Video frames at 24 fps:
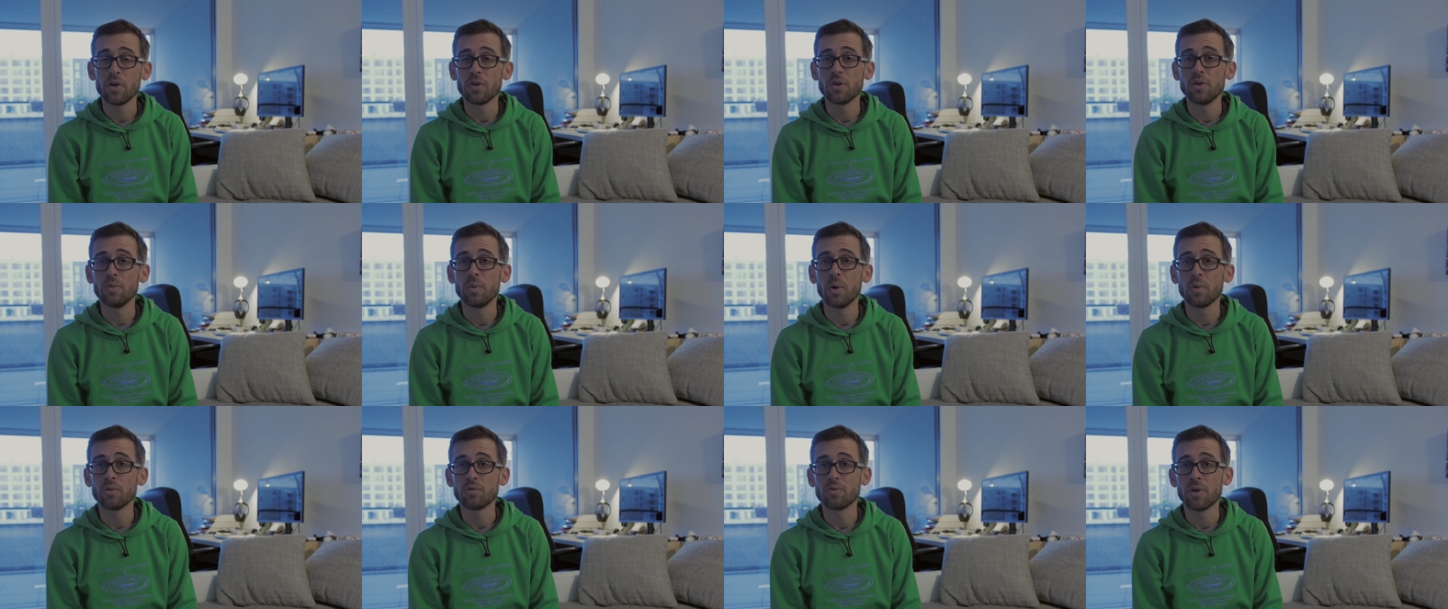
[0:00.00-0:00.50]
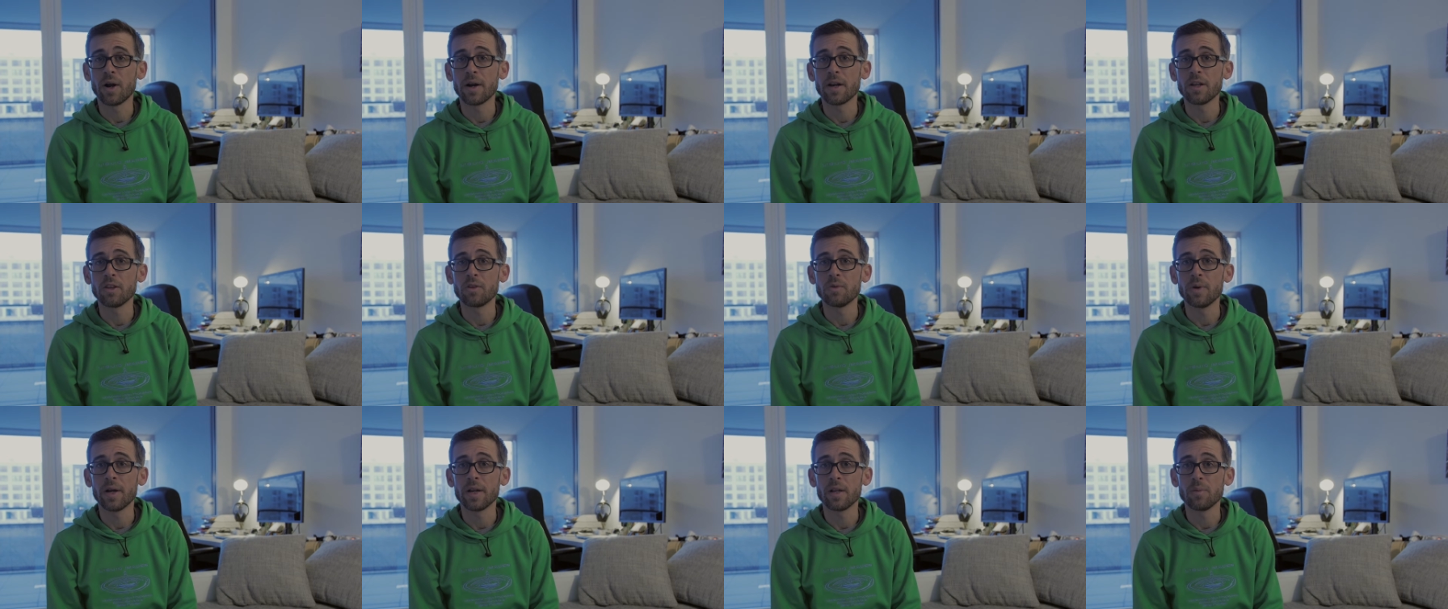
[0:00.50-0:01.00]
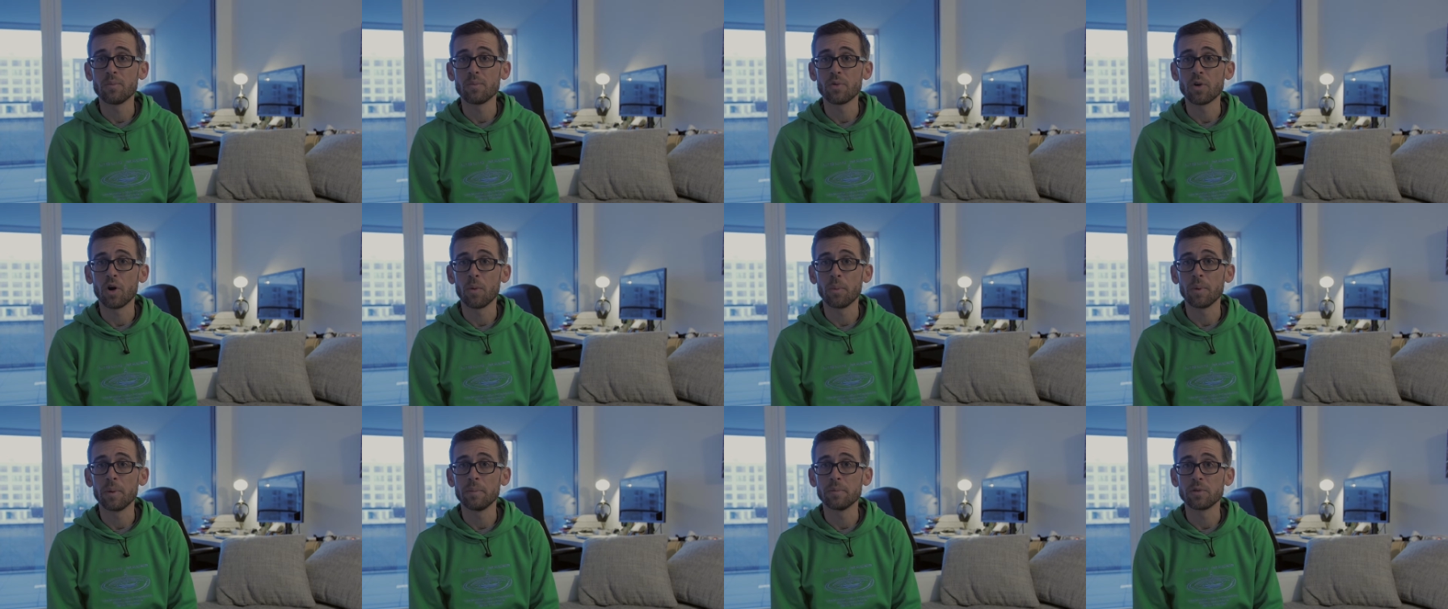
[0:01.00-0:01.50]
you won't run into any
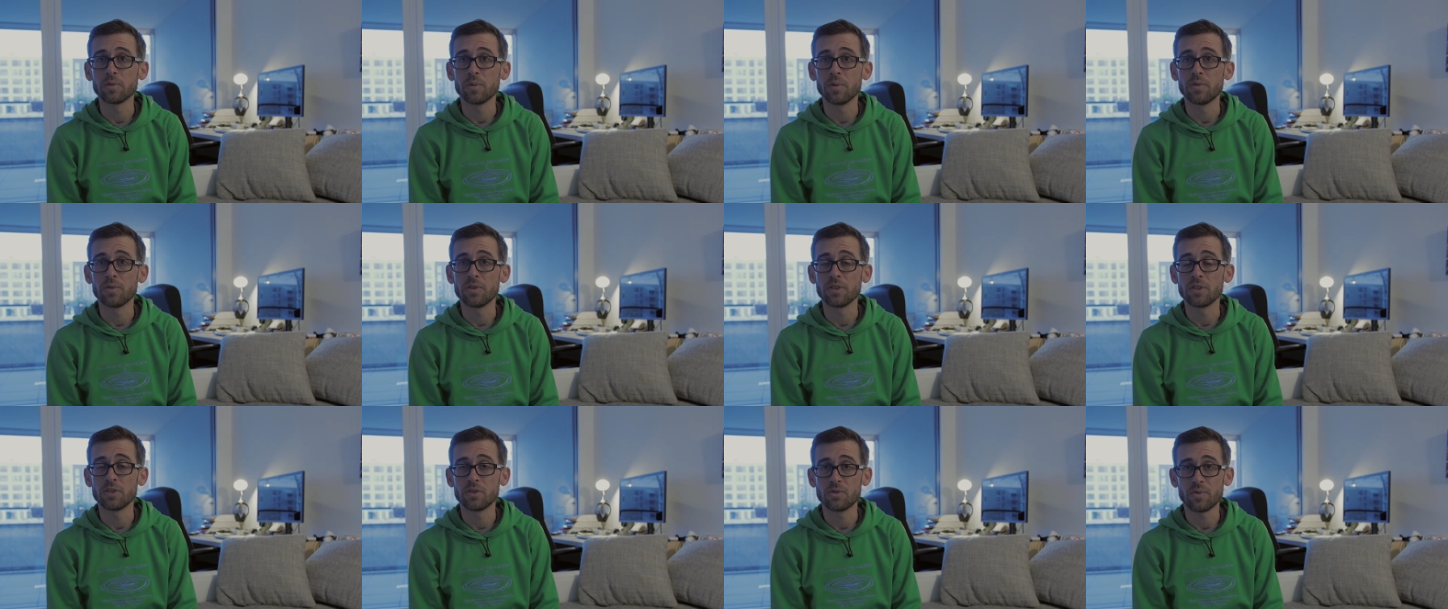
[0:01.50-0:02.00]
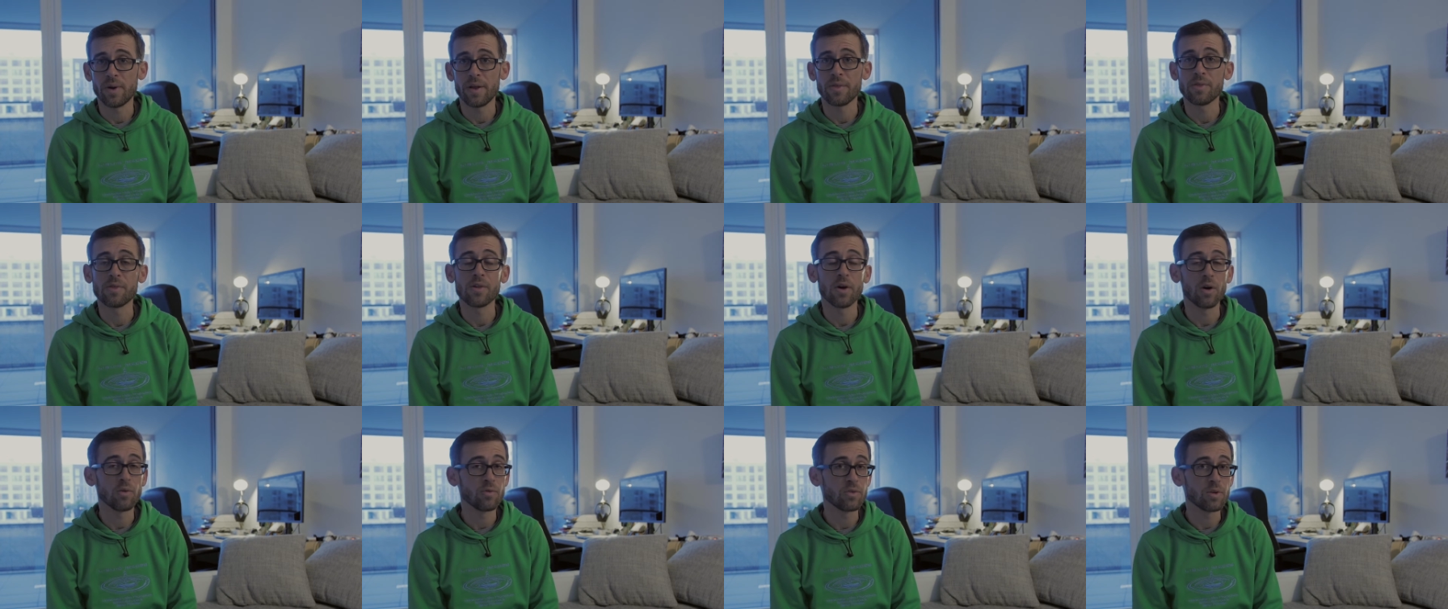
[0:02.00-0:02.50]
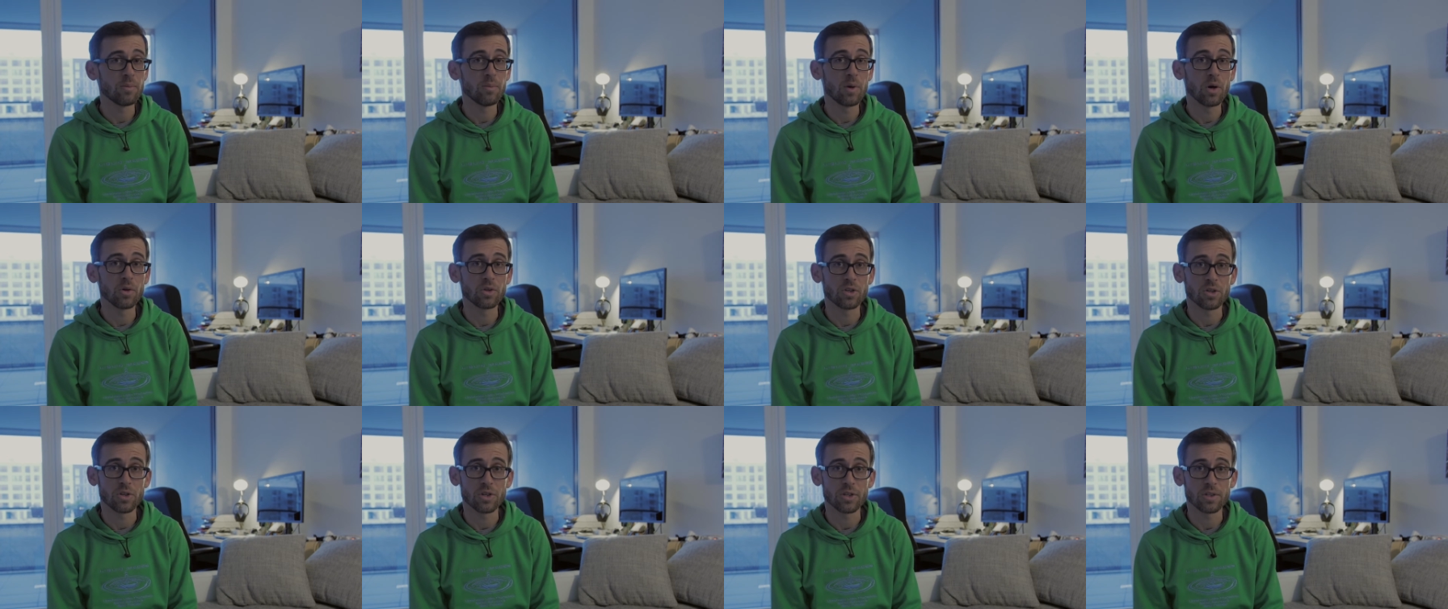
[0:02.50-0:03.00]
problems with the strength of the
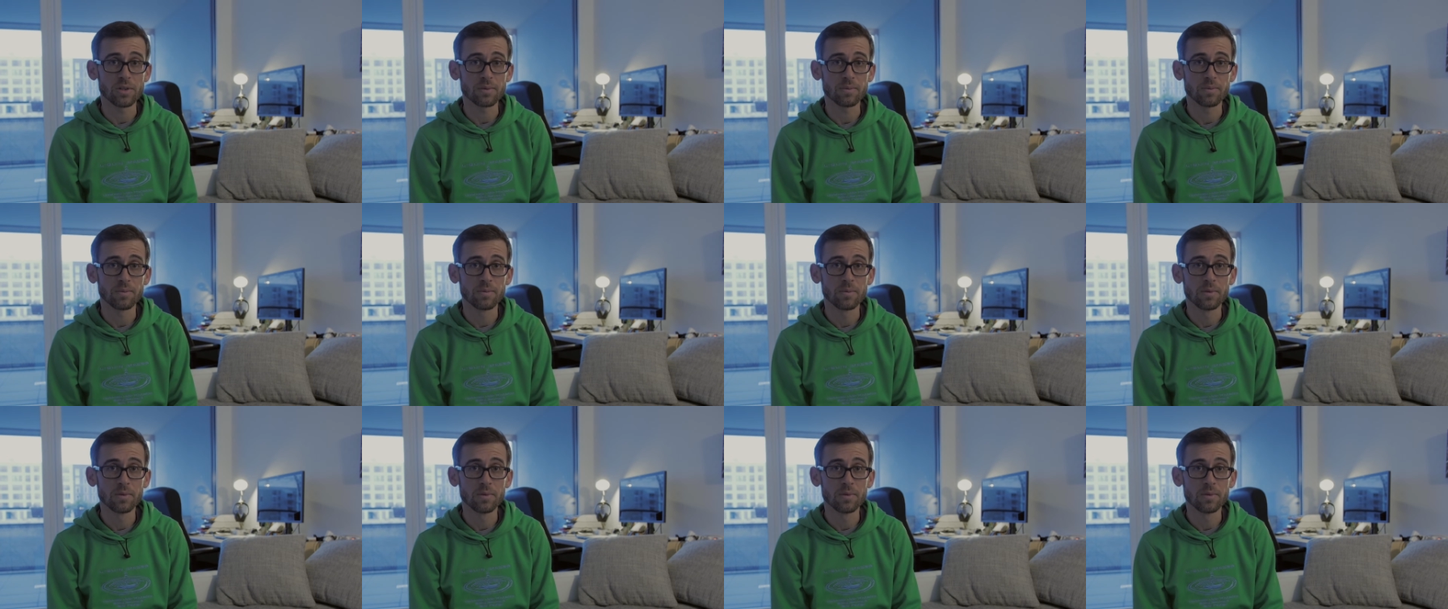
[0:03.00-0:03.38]
motors.